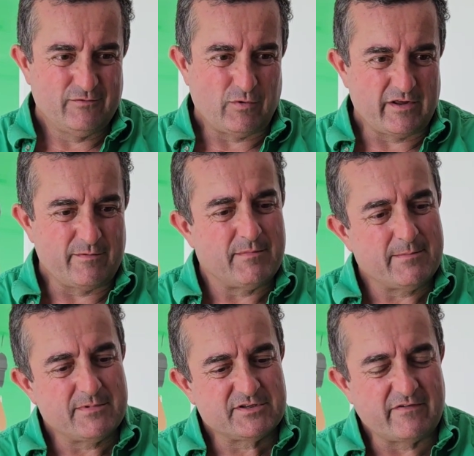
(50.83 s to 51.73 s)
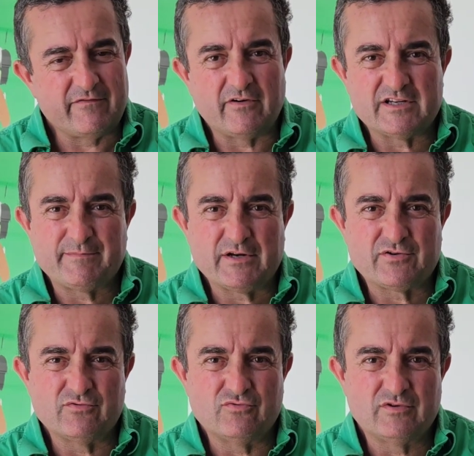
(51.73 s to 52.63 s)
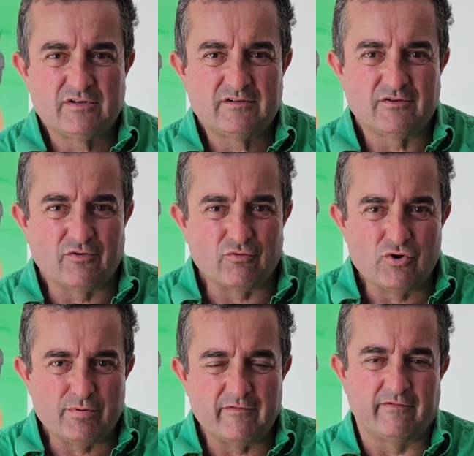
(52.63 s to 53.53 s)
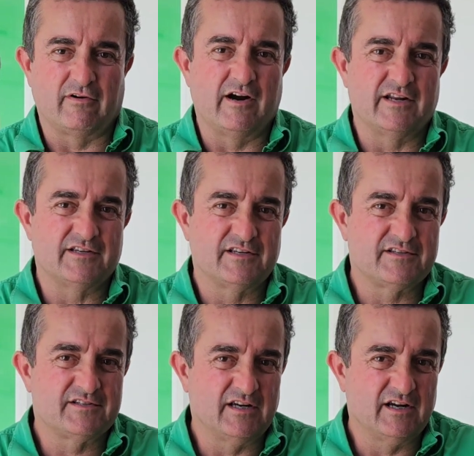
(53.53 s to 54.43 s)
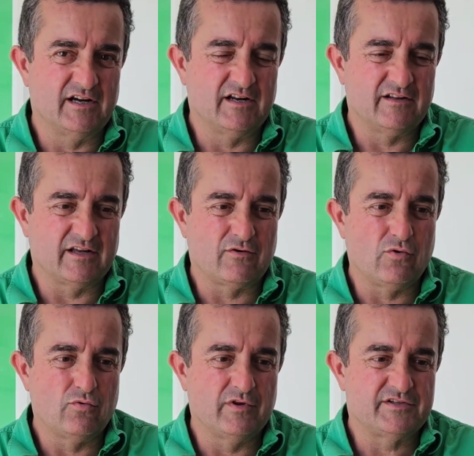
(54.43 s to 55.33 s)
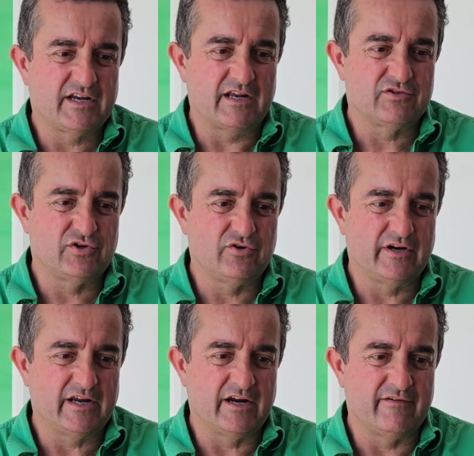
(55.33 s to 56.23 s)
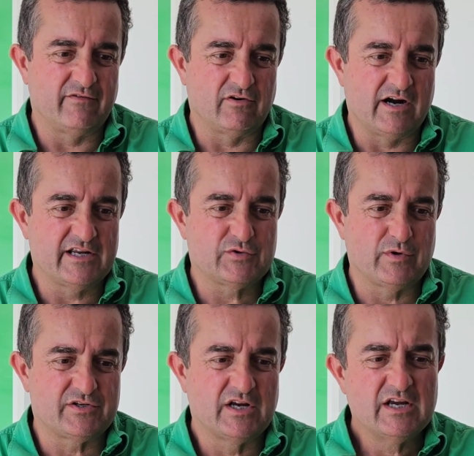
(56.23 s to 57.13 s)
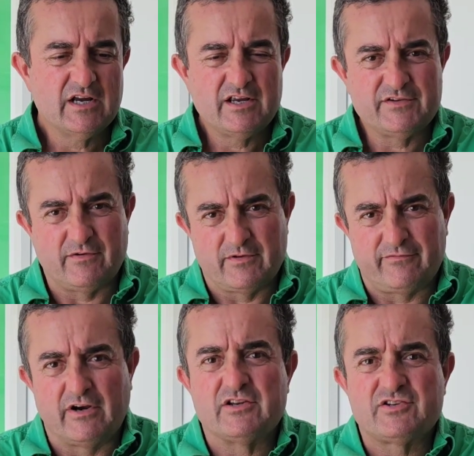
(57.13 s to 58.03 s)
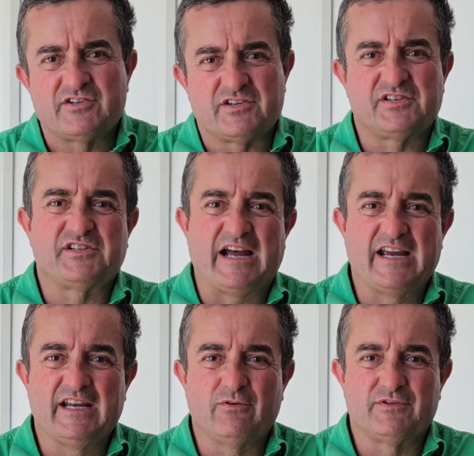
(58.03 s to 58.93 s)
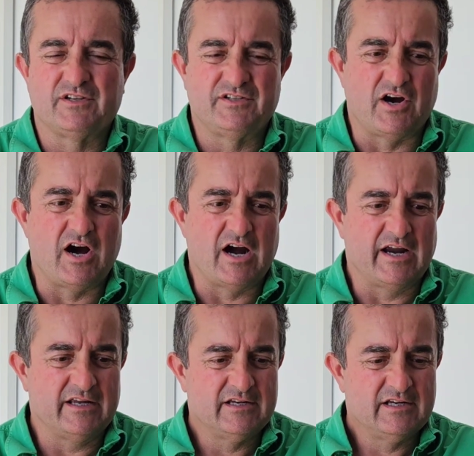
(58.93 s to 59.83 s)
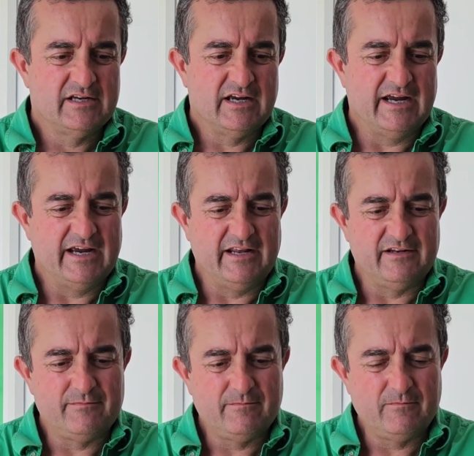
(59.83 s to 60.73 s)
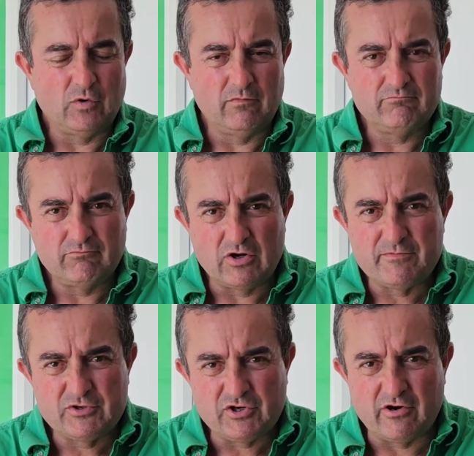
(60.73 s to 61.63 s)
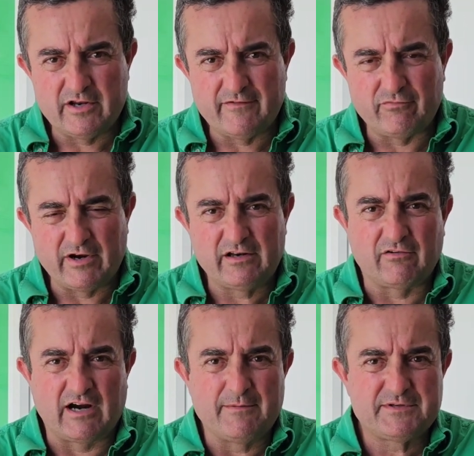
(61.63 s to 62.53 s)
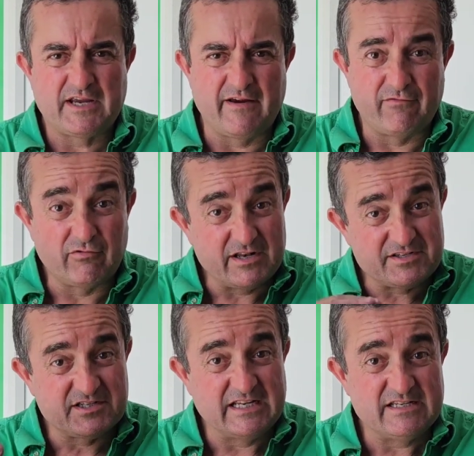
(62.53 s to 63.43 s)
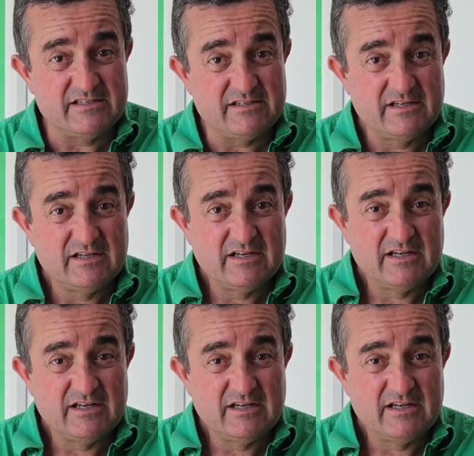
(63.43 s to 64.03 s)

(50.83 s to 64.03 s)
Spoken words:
one of the members of a very special group of varieties. They're called the Teinturier varieties, which is from the French to stain or to dye. And majority of red grapes have red skin,